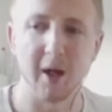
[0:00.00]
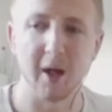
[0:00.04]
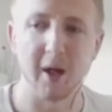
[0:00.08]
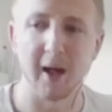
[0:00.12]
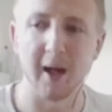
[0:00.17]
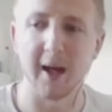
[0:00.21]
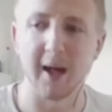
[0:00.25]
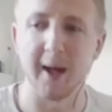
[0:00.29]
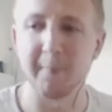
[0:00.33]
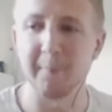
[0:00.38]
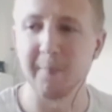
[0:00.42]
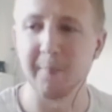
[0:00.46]

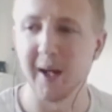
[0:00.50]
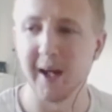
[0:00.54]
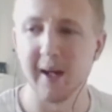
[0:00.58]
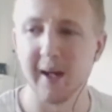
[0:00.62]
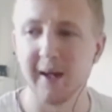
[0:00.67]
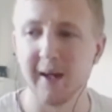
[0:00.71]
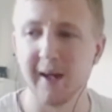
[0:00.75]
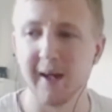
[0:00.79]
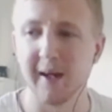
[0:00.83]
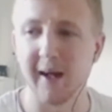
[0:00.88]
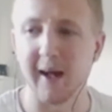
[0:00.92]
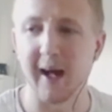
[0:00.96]
um,
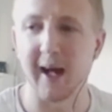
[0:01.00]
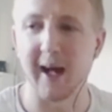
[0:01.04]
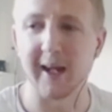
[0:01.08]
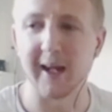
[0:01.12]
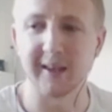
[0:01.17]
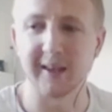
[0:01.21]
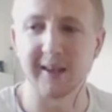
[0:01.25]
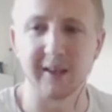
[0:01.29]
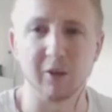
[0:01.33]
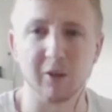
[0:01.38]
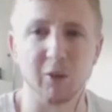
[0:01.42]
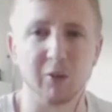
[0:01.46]

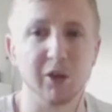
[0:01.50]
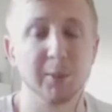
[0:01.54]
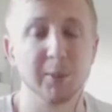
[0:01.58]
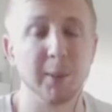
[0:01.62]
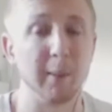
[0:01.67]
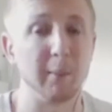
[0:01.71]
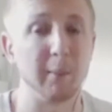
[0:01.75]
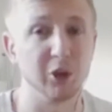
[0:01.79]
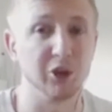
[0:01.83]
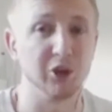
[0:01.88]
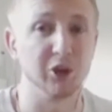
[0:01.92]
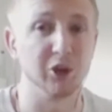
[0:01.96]
I'd encourage
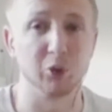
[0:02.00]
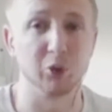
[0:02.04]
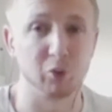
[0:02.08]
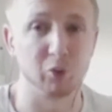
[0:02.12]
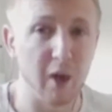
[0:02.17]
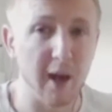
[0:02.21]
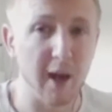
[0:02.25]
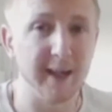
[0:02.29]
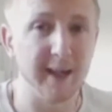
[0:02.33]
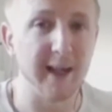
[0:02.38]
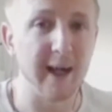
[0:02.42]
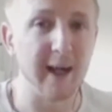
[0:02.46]
people to just
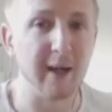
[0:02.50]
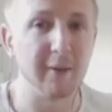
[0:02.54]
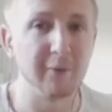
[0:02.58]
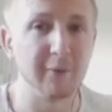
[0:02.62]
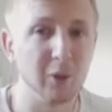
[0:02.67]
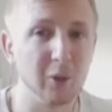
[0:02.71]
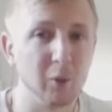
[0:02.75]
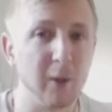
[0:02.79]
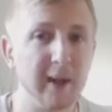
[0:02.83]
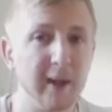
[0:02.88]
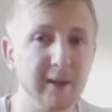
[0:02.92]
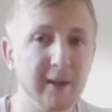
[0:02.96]
write down
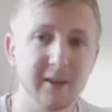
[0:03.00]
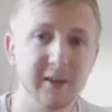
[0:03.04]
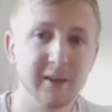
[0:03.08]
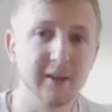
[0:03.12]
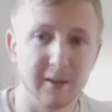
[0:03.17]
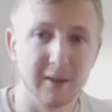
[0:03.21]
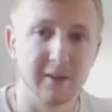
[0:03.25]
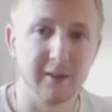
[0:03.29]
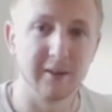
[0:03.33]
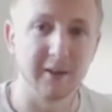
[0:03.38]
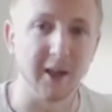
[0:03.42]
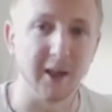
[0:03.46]
the wins.
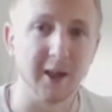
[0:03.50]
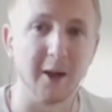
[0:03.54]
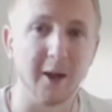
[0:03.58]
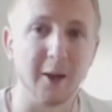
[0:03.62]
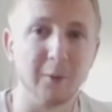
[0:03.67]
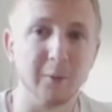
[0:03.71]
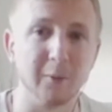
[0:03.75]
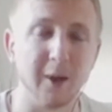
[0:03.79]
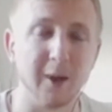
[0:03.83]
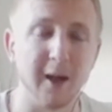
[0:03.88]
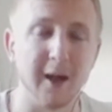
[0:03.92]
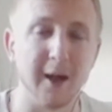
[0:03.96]
You
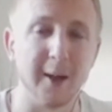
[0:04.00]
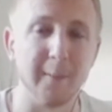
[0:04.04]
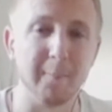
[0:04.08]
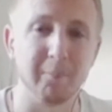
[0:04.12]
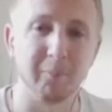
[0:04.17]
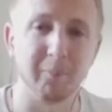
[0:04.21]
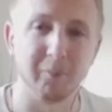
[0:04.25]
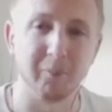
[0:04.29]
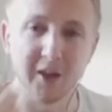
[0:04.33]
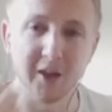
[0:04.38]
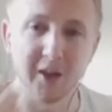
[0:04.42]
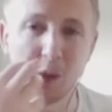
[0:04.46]
know, um,
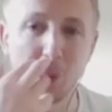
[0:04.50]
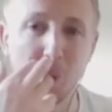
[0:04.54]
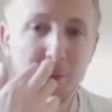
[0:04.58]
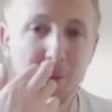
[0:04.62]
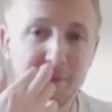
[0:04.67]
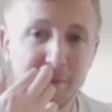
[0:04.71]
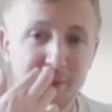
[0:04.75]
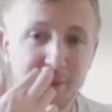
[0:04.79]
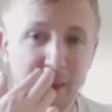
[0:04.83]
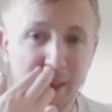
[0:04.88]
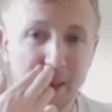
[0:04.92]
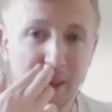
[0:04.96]
so
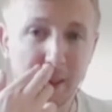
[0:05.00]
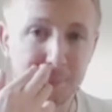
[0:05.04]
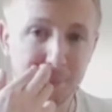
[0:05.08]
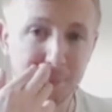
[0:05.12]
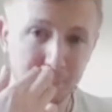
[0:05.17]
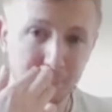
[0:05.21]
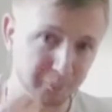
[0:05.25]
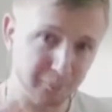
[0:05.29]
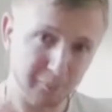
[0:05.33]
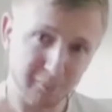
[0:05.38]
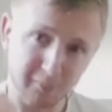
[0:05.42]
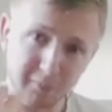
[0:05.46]
one thing that
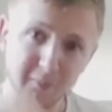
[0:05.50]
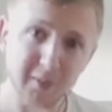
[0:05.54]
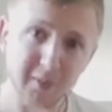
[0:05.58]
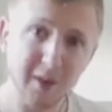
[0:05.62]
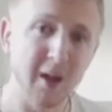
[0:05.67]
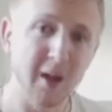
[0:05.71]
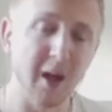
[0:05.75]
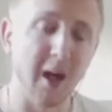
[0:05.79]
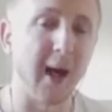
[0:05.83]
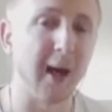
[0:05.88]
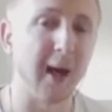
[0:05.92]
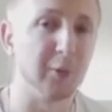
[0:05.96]

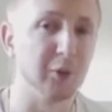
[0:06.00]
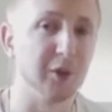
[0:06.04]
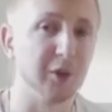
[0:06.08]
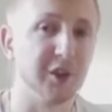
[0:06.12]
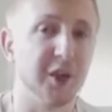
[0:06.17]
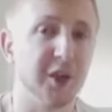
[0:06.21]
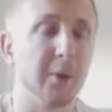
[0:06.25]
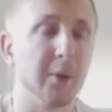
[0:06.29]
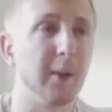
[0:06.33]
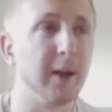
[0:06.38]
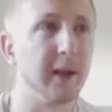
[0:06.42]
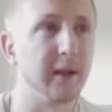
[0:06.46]
I was
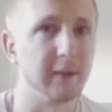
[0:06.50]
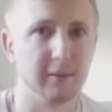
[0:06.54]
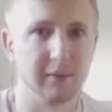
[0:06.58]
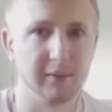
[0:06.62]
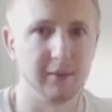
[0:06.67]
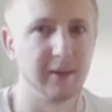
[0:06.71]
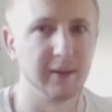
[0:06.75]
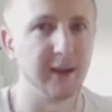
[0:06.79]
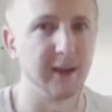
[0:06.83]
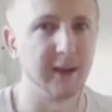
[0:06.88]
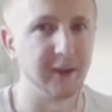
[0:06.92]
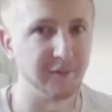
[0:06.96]
doing
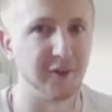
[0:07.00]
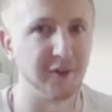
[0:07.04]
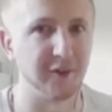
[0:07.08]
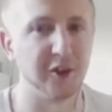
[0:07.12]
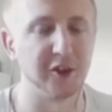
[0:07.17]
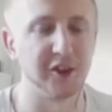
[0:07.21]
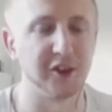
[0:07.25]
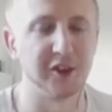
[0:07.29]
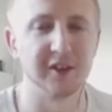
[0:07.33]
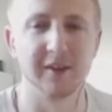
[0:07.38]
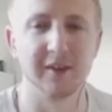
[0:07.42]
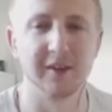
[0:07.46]
in the
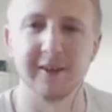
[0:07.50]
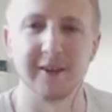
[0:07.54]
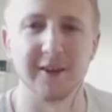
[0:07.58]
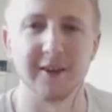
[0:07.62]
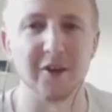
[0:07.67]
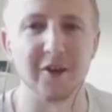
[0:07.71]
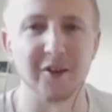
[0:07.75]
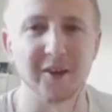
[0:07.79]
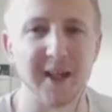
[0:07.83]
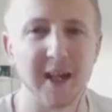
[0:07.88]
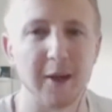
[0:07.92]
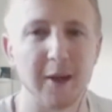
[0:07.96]
first
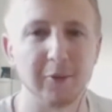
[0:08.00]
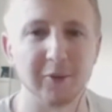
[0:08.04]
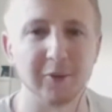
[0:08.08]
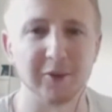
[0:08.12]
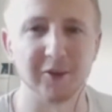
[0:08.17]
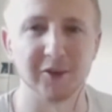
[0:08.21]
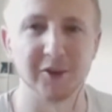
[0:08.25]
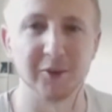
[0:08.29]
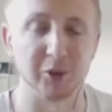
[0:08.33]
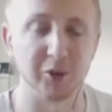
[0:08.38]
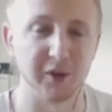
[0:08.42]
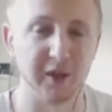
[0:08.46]
lockdown, not
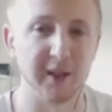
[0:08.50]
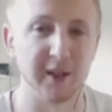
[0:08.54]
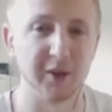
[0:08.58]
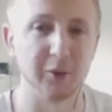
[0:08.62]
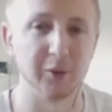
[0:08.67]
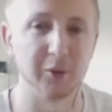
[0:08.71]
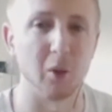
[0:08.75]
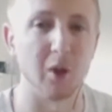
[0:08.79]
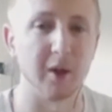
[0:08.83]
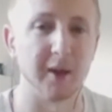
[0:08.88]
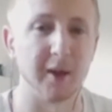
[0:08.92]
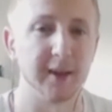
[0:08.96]
so much
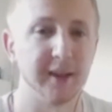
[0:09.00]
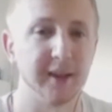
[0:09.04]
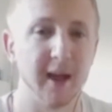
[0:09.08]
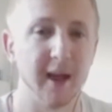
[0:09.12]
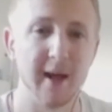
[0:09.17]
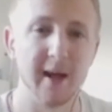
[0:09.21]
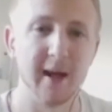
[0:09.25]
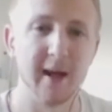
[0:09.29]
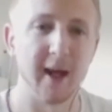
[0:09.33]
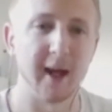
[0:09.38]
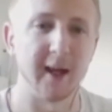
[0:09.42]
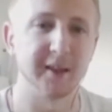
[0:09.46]
this one, is
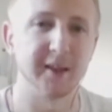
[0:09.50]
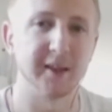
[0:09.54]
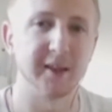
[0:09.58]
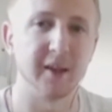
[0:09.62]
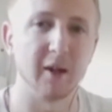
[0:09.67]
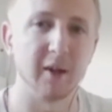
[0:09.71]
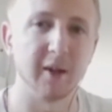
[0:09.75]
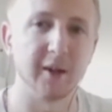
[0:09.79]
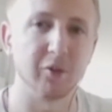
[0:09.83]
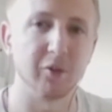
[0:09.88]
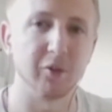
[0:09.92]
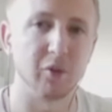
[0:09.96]
I
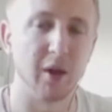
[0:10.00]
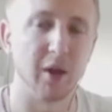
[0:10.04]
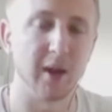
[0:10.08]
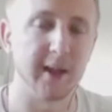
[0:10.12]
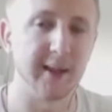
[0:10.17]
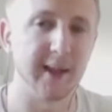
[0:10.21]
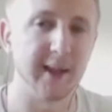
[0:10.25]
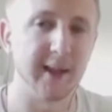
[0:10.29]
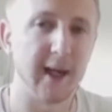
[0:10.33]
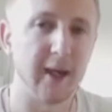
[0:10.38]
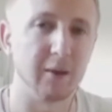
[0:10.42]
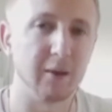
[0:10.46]
started
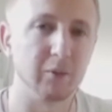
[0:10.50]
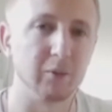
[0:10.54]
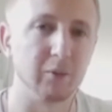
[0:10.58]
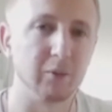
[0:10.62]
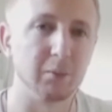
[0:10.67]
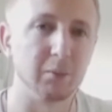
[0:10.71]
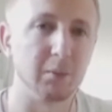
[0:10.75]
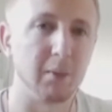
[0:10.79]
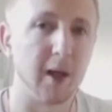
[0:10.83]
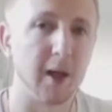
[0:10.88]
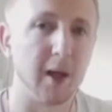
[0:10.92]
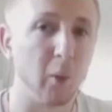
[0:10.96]
writing down
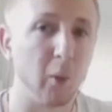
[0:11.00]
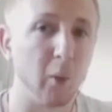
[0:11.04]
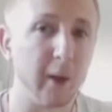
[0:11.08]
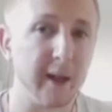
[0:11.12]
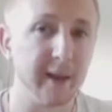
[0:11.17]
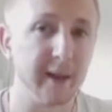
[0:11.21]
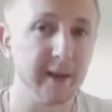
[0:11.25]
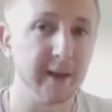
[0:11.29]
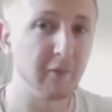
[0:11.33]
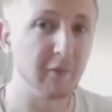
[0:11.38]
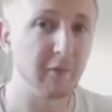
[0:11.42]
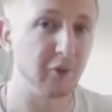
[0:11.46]
my
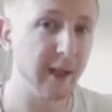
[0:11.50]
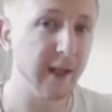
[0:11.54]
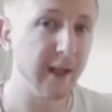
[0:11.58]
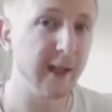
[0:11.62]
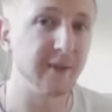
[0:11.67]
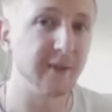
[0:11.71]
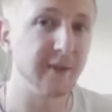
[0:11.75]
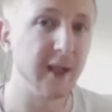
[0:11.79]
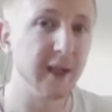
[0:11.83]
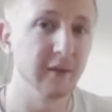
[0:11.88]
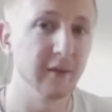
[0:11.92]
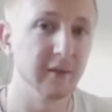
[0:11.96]
wins every
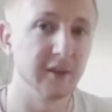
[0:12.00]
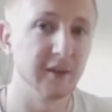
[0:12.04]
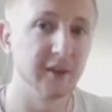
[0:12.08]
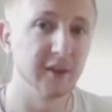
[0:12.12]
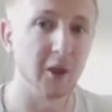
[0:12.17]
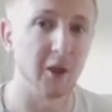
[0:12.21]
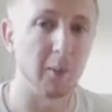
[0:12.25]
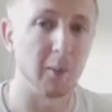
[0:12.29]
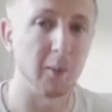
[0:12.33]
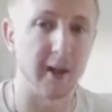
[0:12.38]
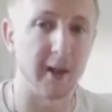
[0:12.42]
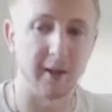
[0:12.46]
evening.
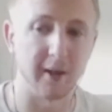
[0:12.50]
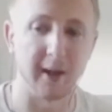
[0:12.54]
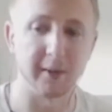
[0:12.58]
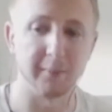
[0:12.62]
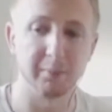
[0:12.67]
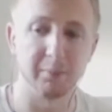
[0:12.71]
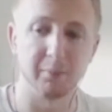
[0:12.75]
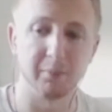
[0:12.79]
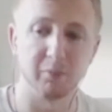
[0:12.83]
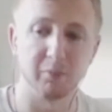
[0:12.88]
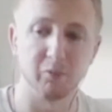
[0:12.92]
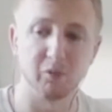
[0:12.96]
So I'd,
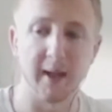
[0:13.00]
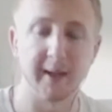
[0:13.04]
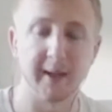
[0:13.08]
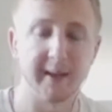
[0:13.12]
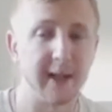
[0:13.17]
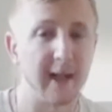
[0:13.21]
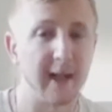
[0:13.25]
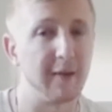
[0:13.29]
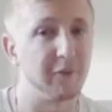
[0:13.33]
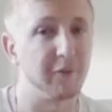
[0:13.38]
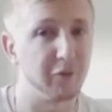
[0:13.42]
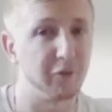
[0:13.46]
I'd write
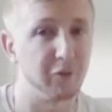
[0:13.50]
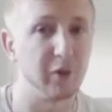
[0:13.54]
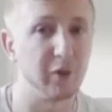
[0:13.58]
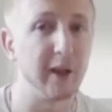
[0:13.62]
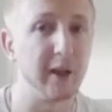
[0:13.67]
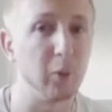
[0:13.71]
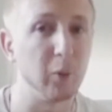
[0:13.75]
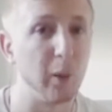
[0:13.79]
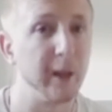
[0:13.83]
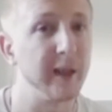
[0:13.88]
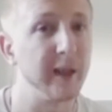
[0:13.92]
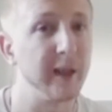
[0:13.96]
down
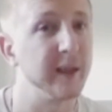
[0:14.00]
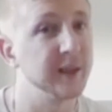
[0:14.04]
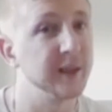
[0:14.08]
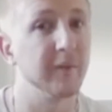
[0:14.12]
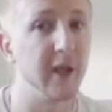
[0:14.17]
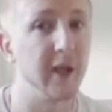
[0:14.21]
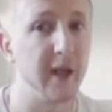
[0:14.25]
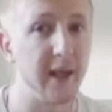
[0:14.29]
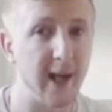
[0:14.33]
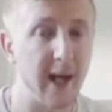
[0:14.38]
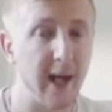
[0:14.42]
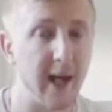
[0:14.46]
three wins of
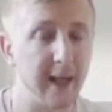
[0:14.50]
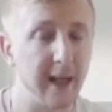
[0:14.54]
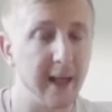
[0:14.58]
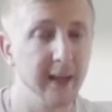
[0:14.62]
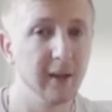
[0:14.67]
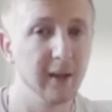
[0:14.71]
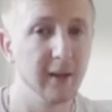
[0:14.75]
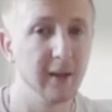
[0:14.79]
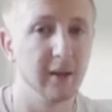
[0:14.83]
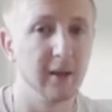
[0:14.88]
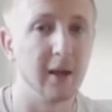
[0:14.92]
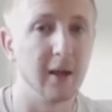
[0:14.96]
the
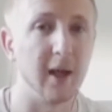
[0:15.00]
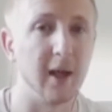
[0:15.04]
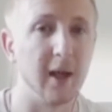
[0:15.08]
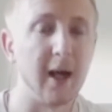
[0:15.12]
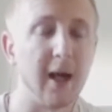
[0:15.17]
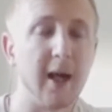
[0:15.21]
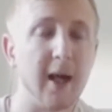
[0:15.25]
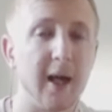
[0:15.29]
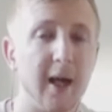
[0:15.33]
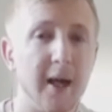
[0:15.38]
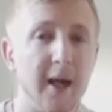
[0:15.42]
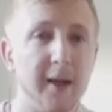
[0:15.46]
day.
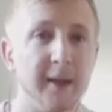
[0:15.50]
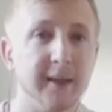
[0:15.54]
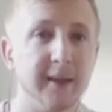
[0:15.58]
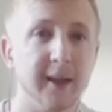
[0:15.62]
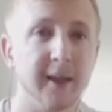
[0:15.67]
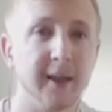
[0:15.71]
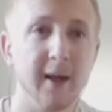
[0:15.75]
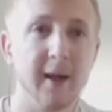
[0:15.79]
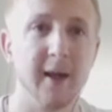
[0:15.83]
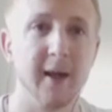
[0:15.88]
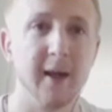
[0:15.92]
And